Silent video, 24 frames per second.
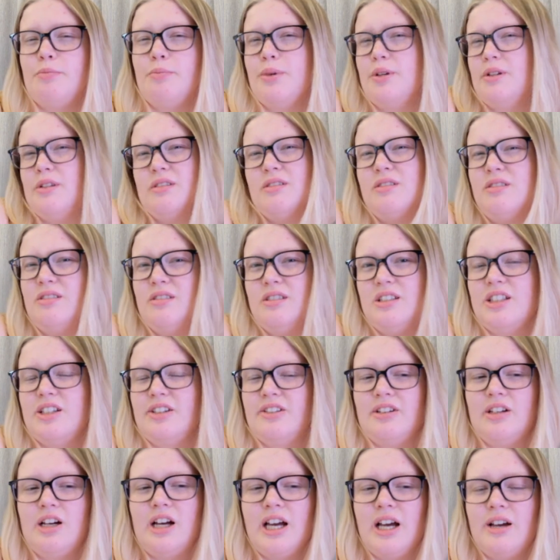But you
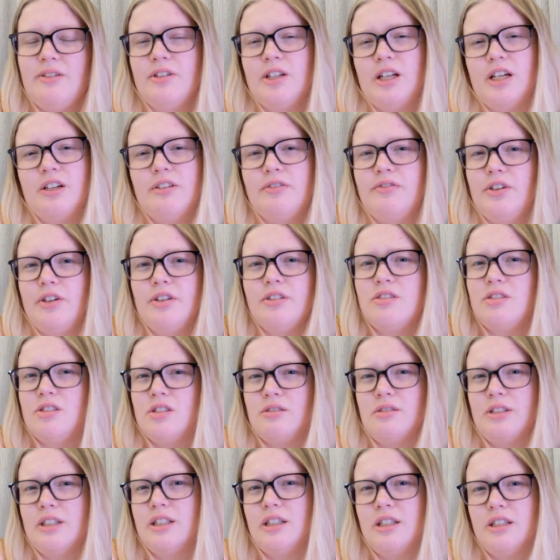know, I have an iPhone,
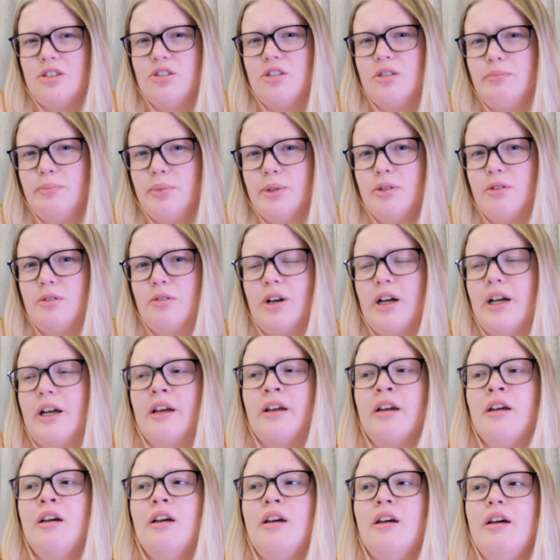so it should be alright.